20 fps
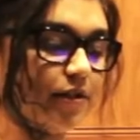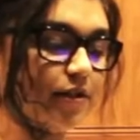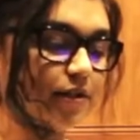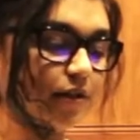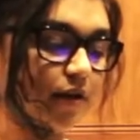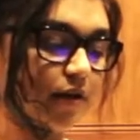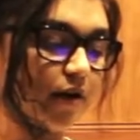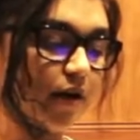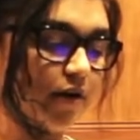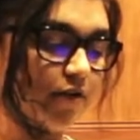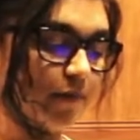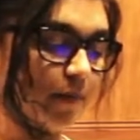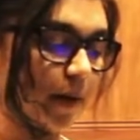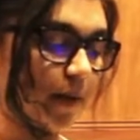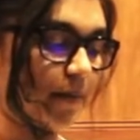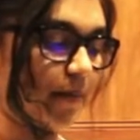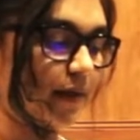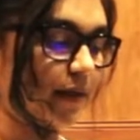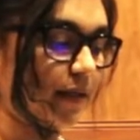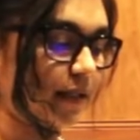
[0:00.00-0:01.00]
to start off by
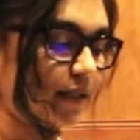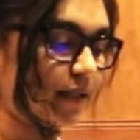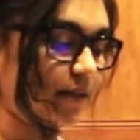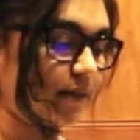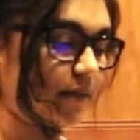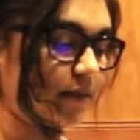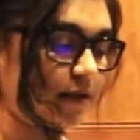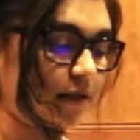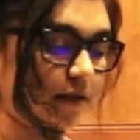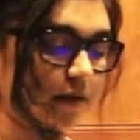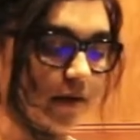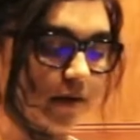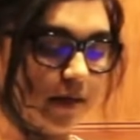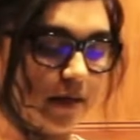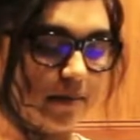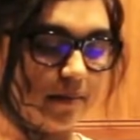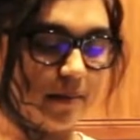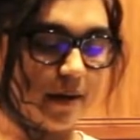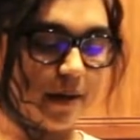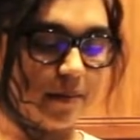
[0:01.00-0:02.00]
putting some salt
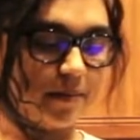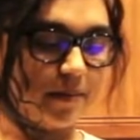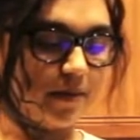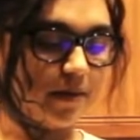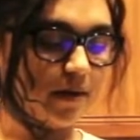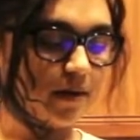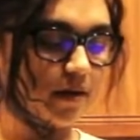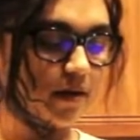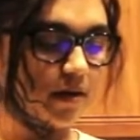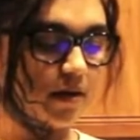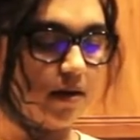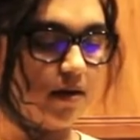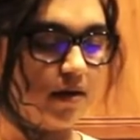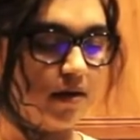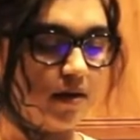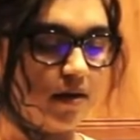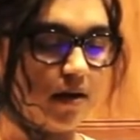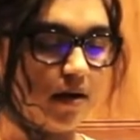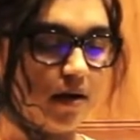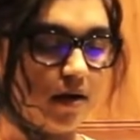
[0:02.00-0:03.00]
and pepper
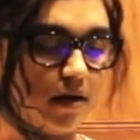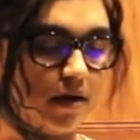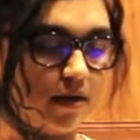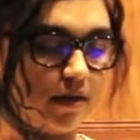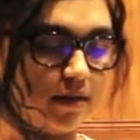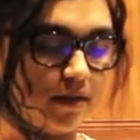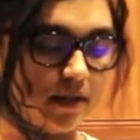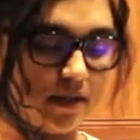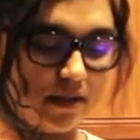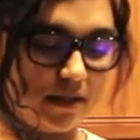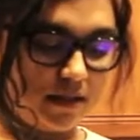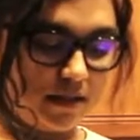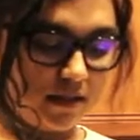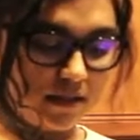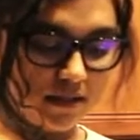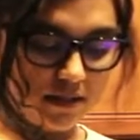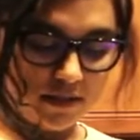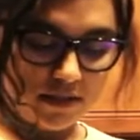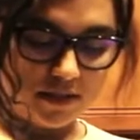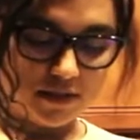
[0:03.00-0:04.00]
on
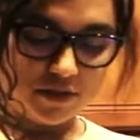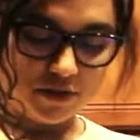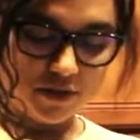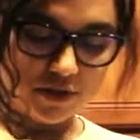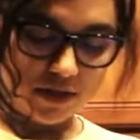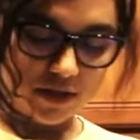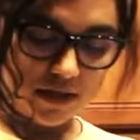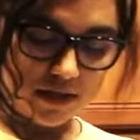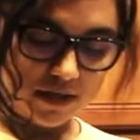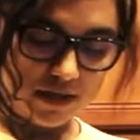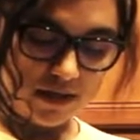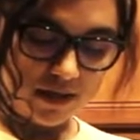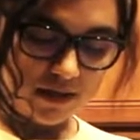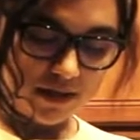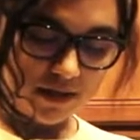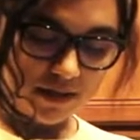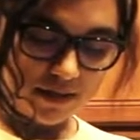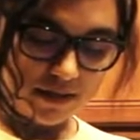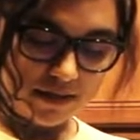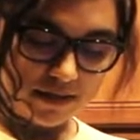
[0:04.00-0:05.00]
this
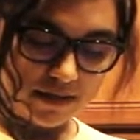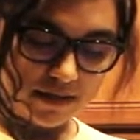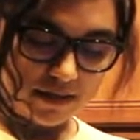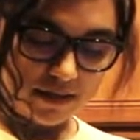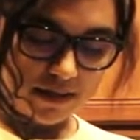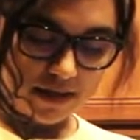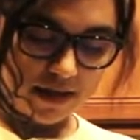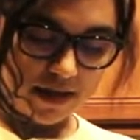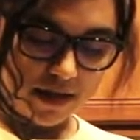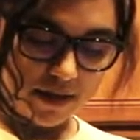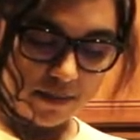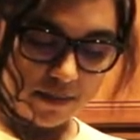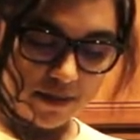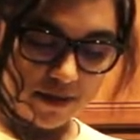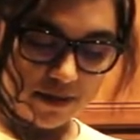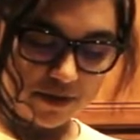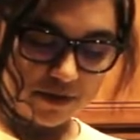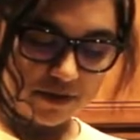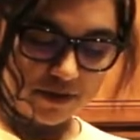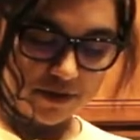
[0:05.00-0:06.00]
chicken. It doesn't say how
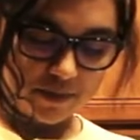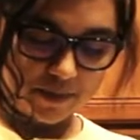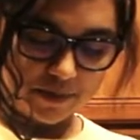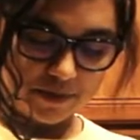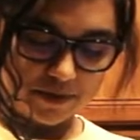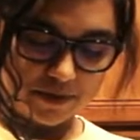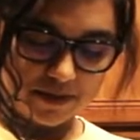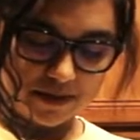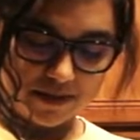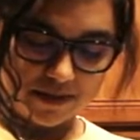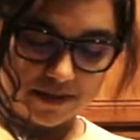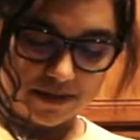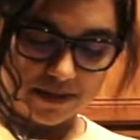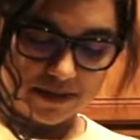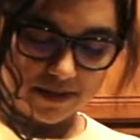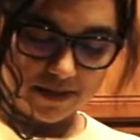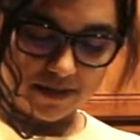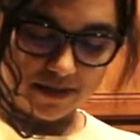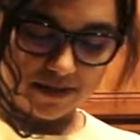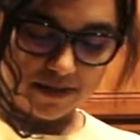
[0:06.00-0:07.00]
much, so I'm just going
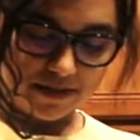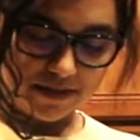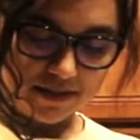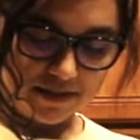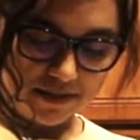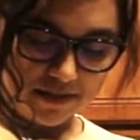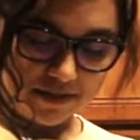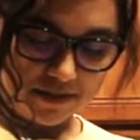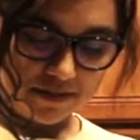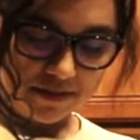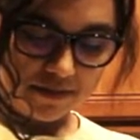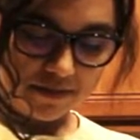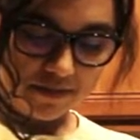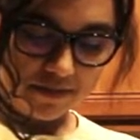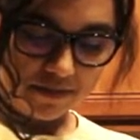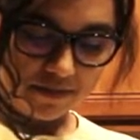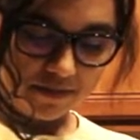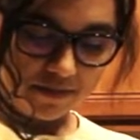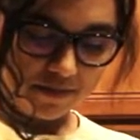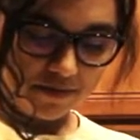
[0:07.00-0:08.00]
to
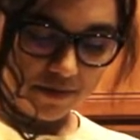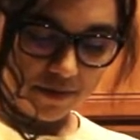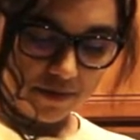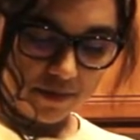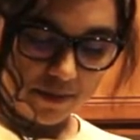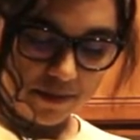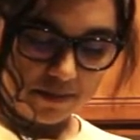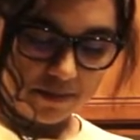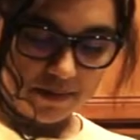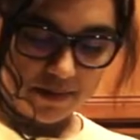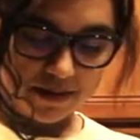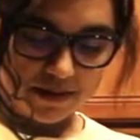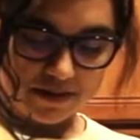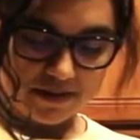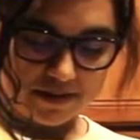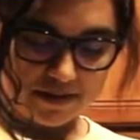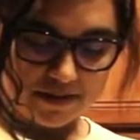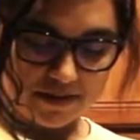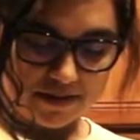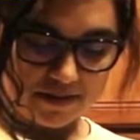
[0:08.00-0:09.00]
do my
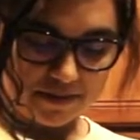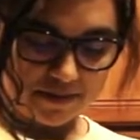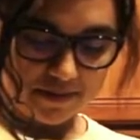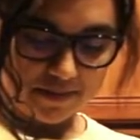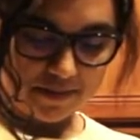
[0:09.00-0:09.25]
best.